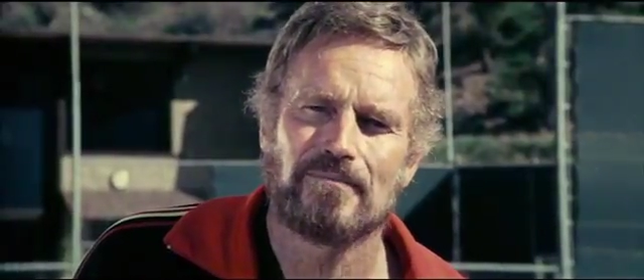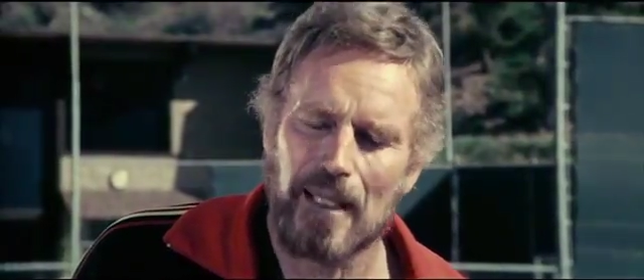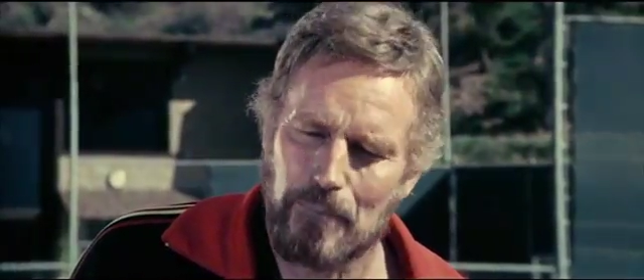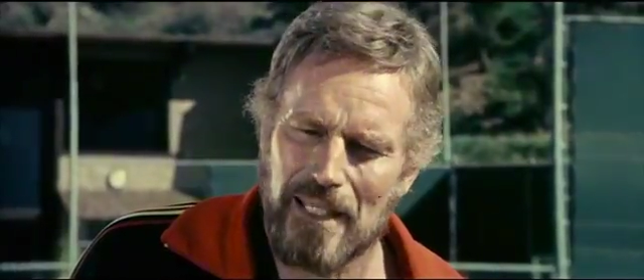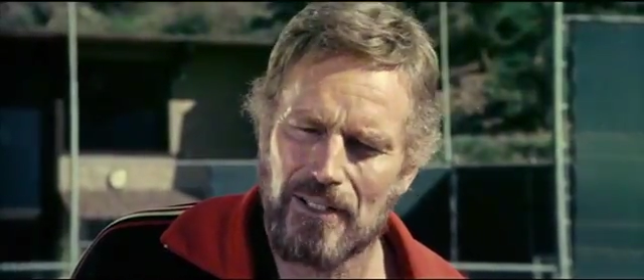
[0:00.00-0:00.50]

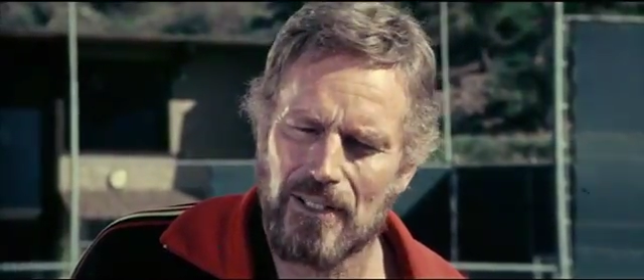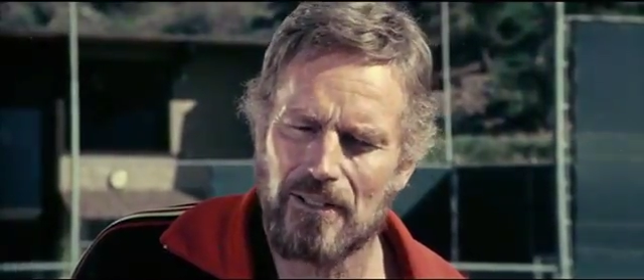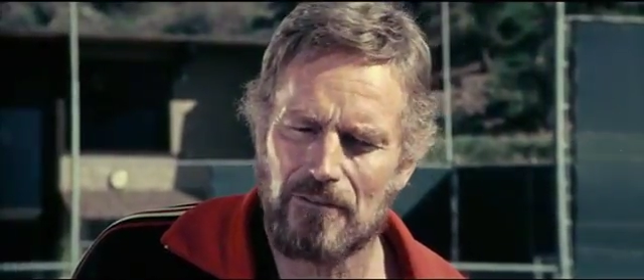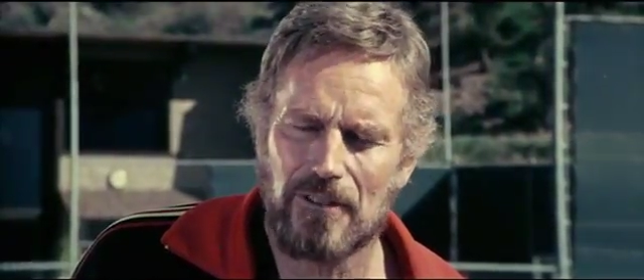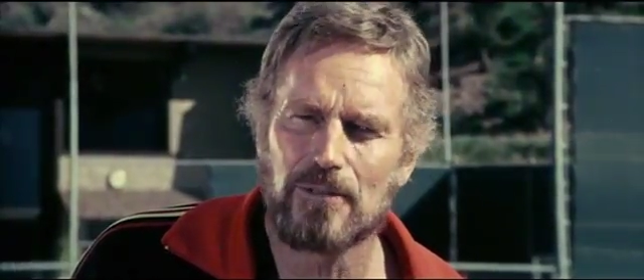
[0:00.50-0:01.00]
That means that
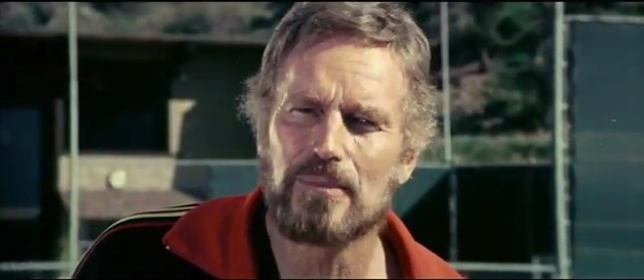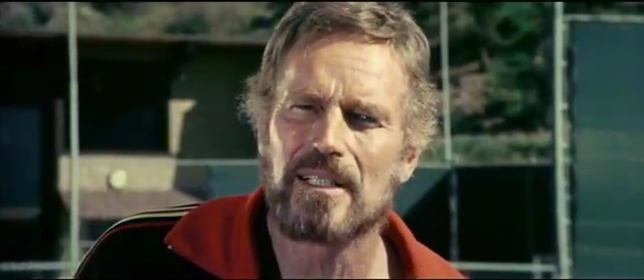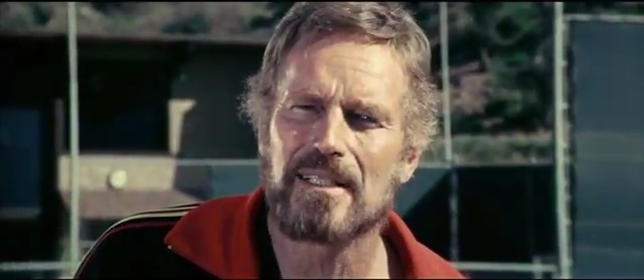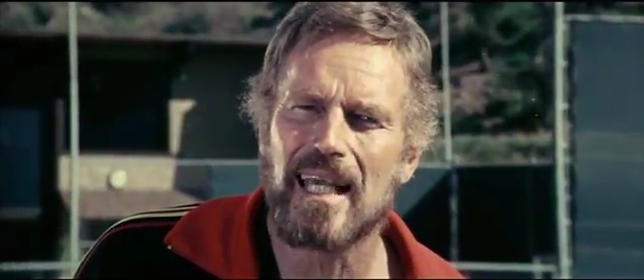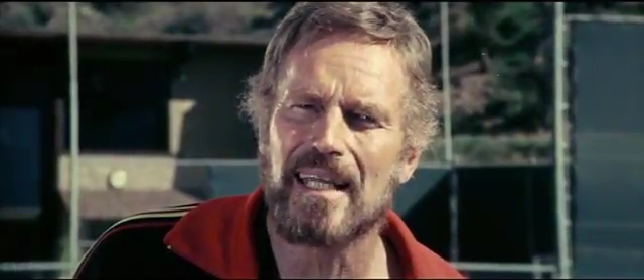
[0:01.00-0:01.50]
the film
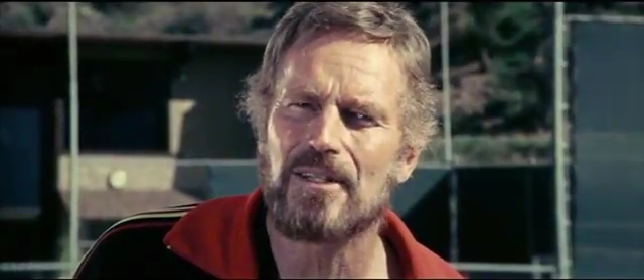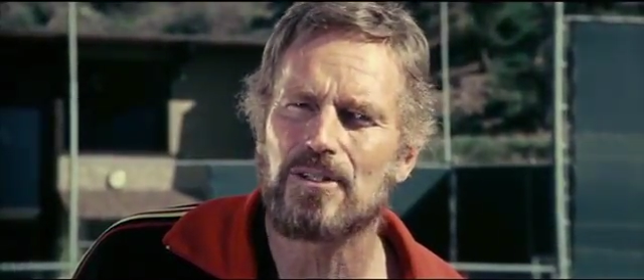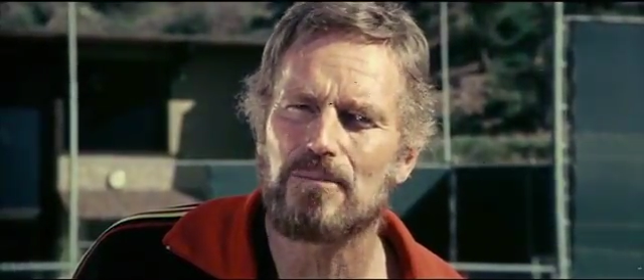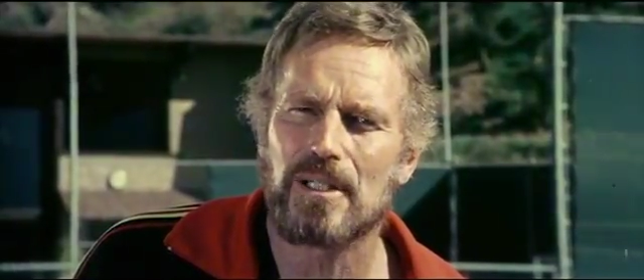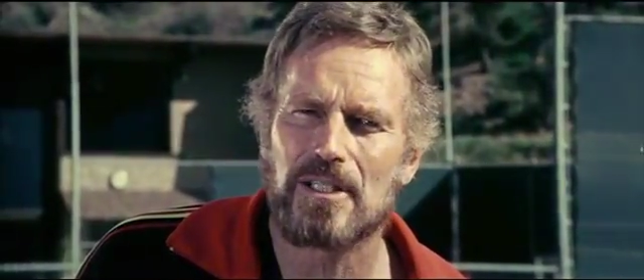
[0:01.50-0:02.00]
contains
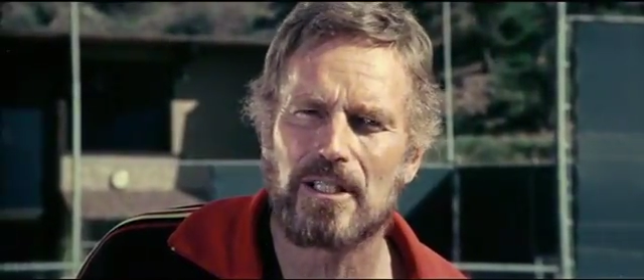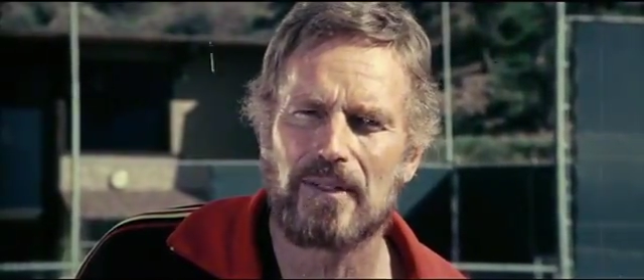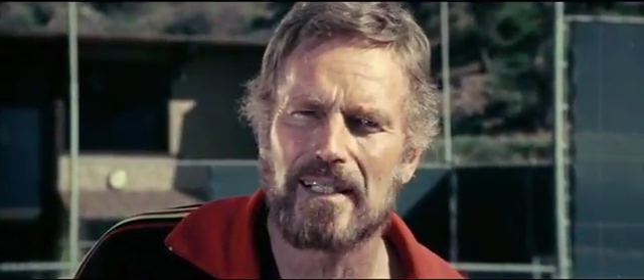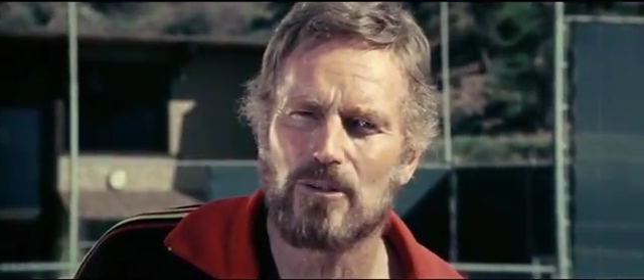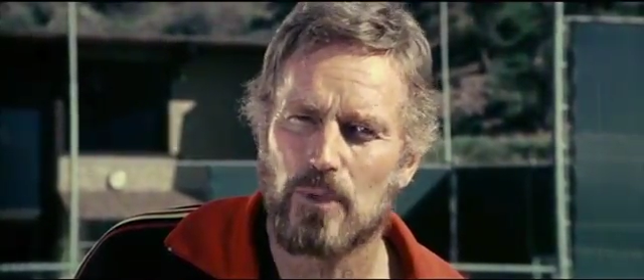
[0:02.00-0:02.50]
some
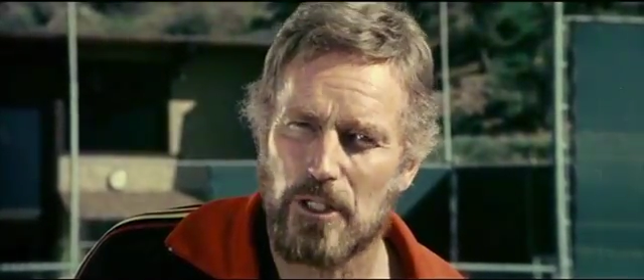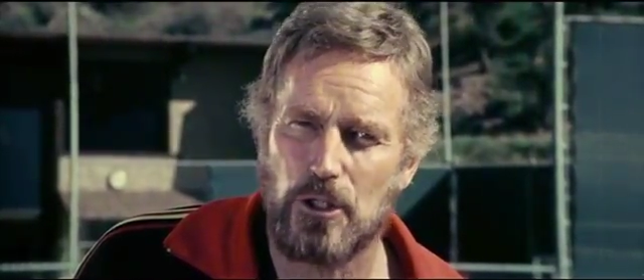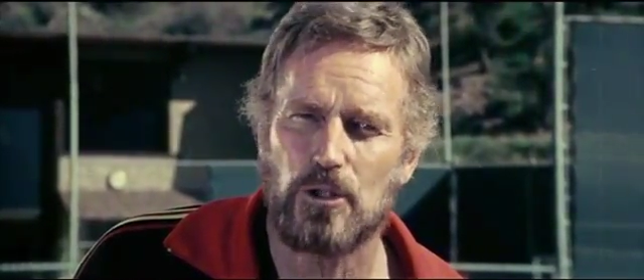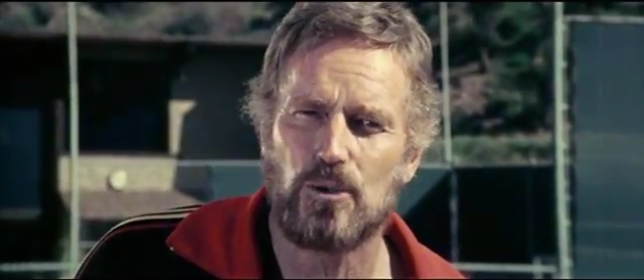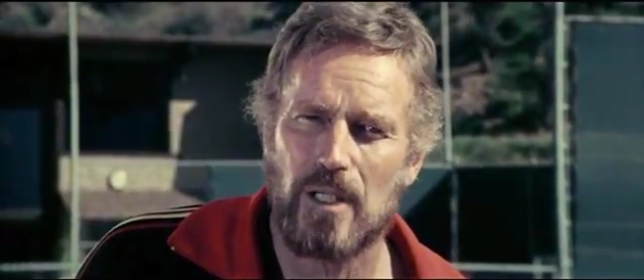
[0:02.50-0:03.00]
material which
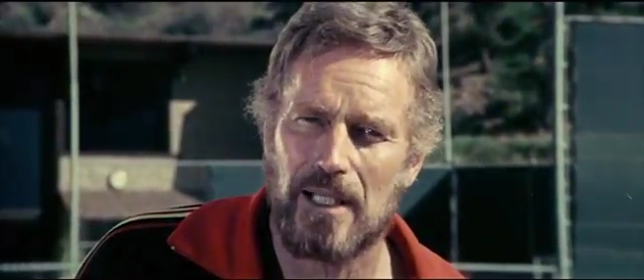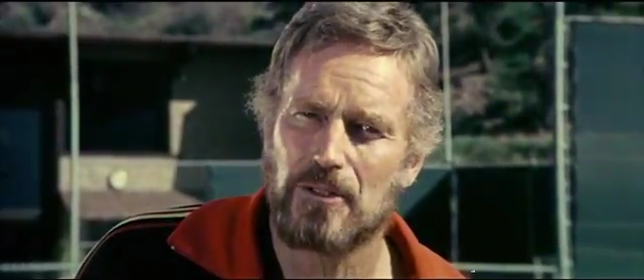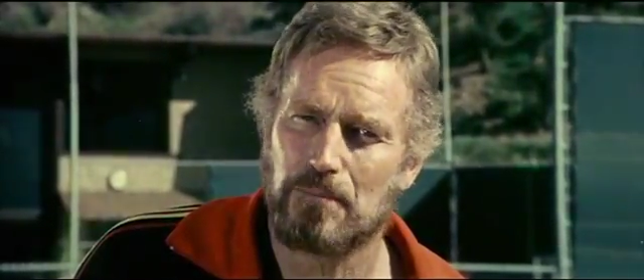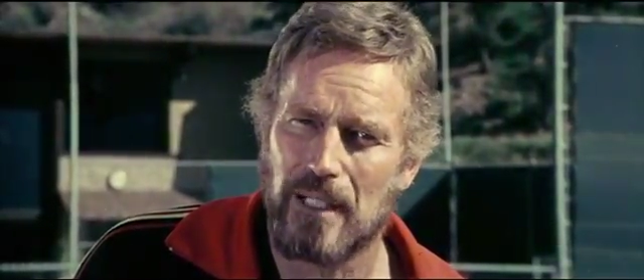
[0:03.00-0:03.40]
you, as a